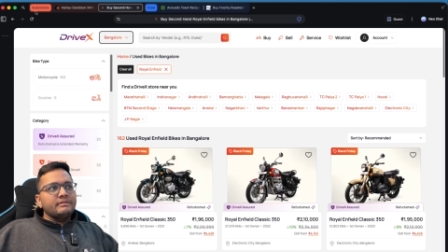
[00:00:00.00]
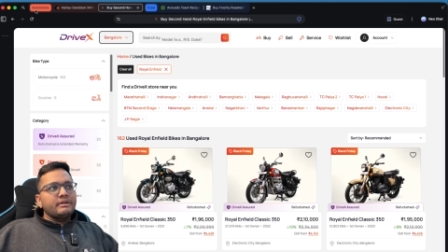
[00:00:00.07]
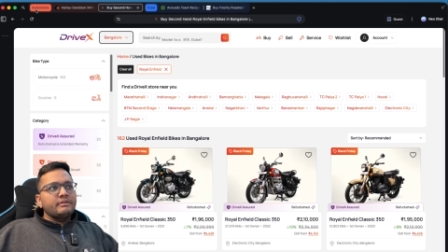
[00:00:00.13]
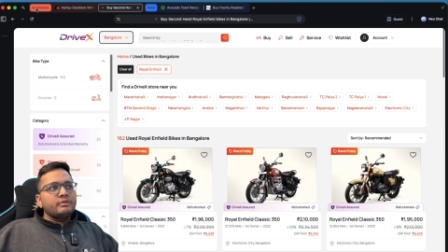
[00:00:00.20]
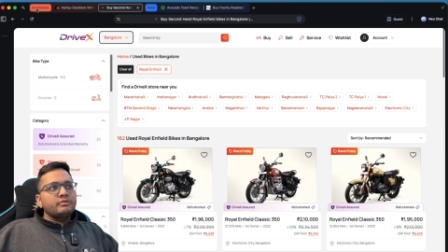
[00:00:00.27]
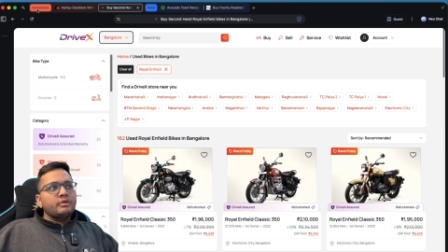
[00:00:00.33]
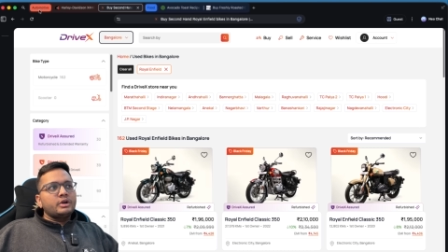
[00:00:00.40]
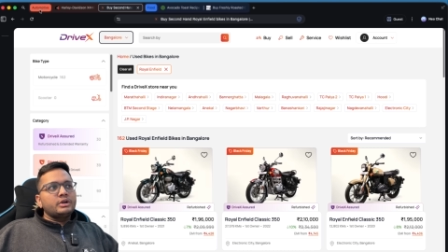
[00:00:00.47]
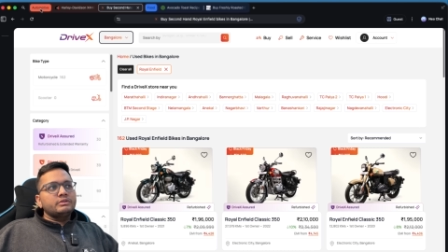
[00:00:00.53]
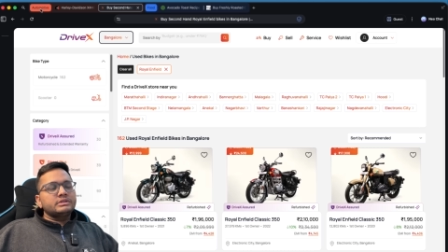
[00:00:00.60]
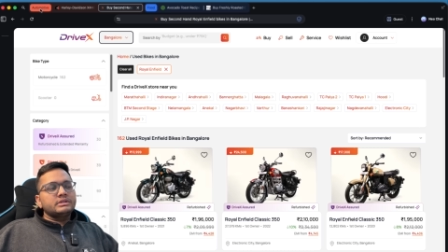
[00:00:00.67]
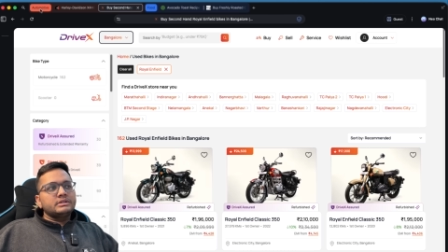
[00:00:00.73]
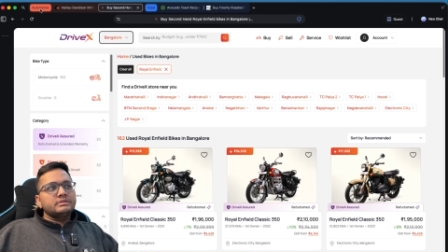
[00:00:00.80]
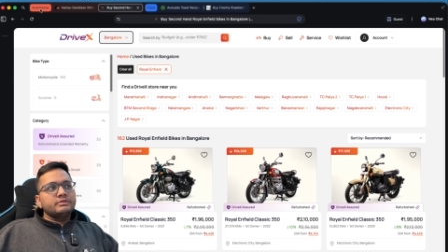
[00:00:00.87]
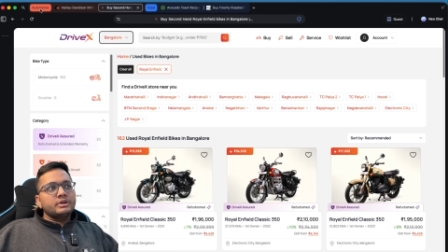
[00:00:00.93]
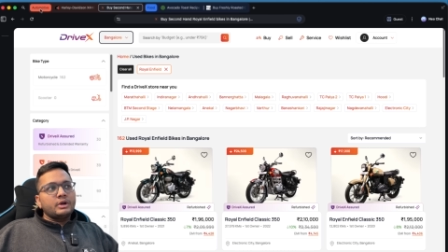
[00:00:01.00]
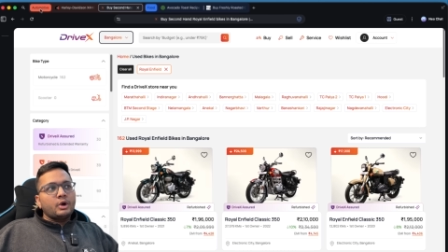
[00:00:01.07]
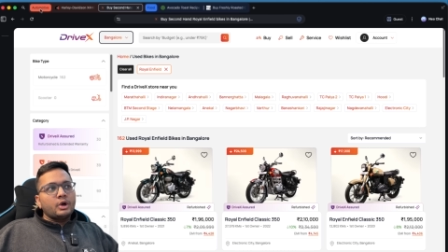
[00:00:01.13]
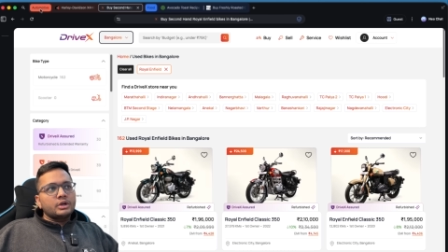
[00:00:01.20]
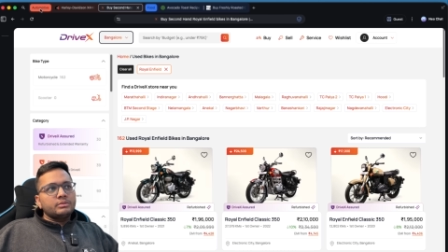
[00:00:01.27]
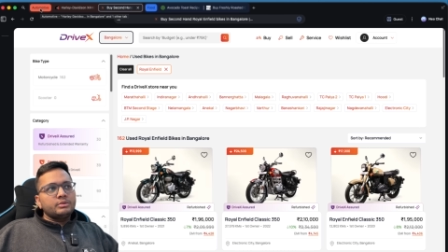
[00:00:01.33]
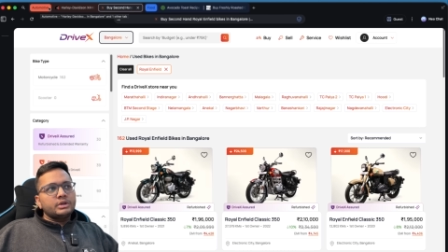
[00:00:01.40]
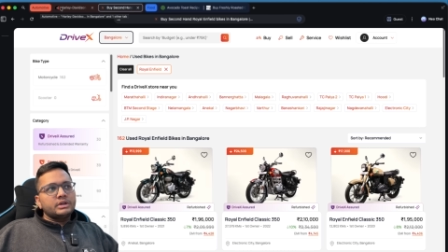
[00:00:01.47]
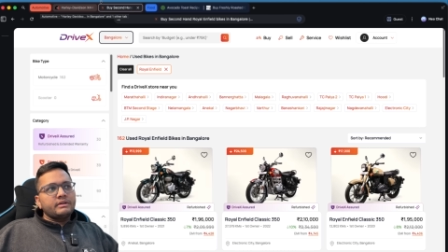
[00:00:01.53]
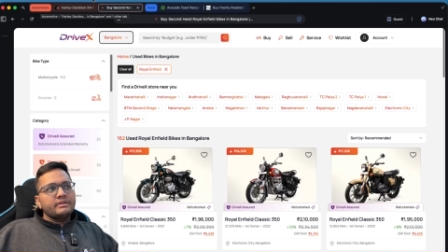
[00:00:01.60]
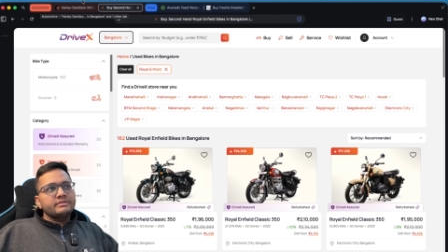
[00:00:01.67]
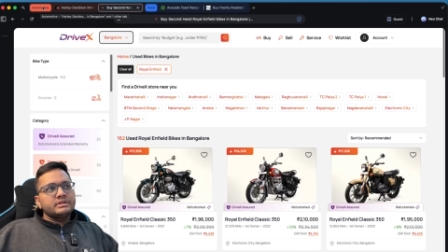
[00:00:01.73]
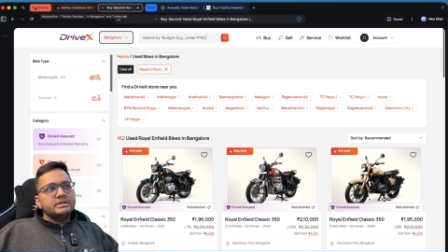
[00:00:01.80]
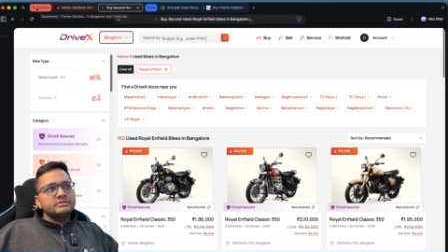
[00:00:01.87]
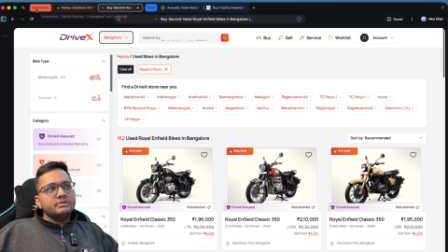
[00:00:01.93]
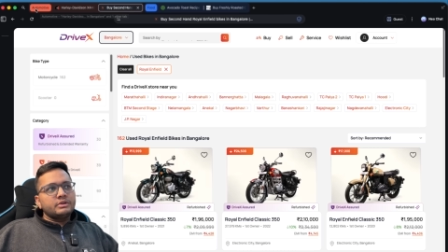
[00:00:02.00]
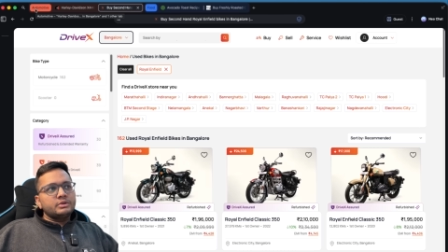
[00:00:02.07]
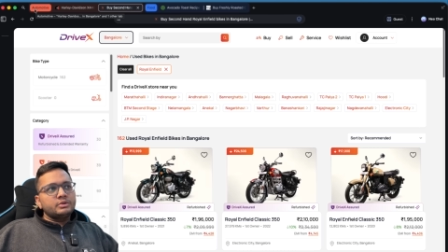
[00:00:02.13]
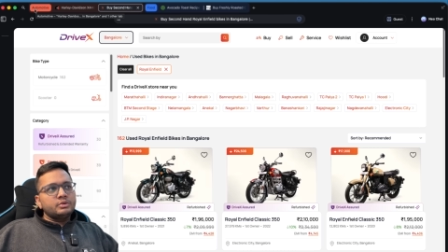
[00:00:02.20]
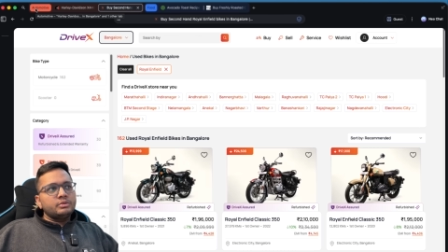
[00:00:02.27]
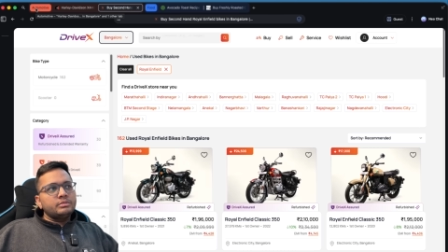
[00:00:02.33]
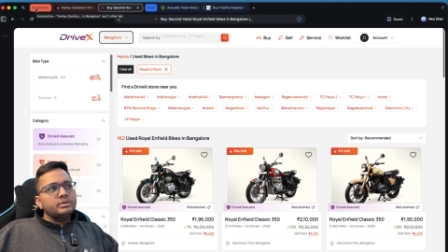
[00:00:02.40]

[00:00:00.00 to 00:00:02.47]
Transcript: If I would want to search for automotive, I've searched for two